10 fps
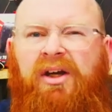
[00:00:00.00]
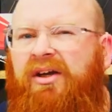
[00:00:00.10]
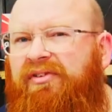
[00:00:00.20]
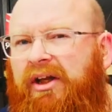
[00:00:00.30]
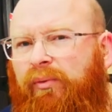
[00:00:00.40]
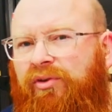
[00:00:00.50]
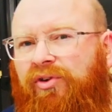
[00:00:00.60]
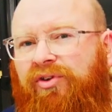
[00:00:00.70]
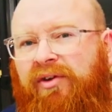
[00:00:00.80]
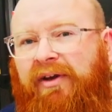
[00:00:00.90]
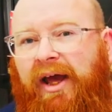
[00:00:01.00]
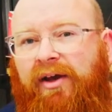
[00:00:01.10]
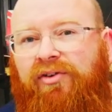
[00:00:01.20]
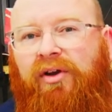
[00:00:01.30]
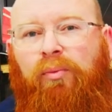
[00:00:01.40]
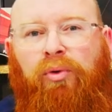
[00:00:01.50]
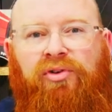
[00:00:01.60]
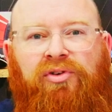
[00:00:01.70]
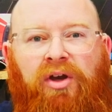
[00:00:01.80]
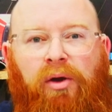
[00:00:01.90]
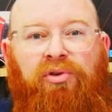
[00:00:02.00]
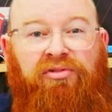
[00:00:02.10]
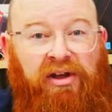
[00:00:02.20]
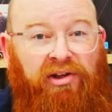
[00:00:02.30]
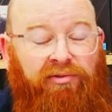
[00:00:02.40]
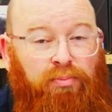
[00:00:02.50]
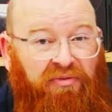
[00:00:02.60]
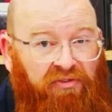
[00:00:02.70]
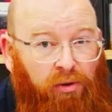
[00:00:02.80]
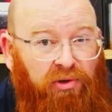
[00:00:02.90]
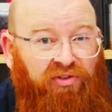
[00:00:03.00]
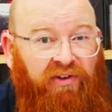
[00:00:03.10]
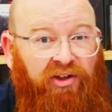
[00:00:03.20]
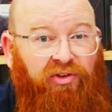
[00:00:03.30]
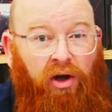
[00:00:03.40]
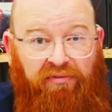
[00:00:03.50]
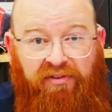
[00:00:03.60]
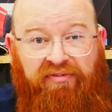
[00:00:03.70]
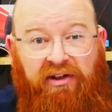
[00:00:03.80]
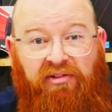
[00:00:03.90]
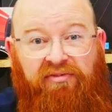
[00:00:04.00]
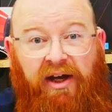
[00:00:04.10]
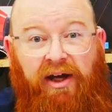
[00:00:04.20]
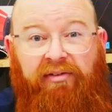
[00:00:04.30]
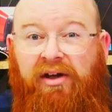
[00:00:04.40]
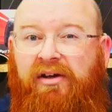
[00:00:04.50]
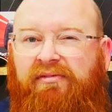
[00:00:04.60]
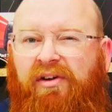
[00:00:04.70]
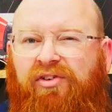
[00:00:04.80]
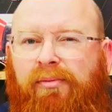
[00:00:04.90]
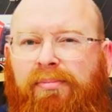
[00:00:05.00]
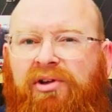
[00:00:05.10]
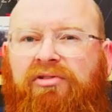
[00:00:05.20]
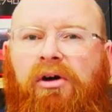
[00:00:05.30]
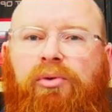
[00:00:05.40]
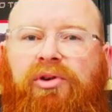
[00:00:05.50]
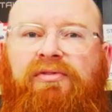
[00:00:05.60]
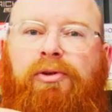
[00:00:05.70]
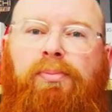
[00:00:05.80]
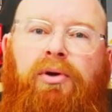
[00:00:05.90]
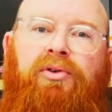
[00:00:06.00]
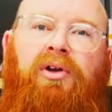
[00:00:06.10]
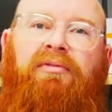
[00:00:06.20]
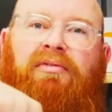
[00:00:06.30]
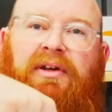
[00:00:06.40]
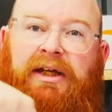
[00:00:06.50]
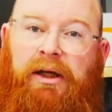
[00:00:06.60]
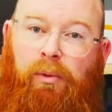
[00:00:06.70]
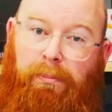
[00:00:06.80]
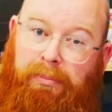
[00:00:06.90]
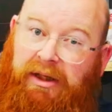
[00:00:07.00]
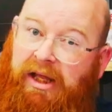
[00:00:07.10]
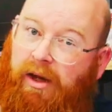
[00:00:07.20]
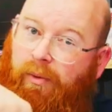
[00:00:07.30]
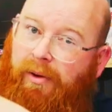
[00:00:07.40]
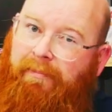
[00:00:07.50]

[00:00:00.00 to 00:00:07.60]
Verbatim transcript: If you don't want to see the lights and want to go straight to the performance figures of the Fera five, then simply scroll to this point of the video below.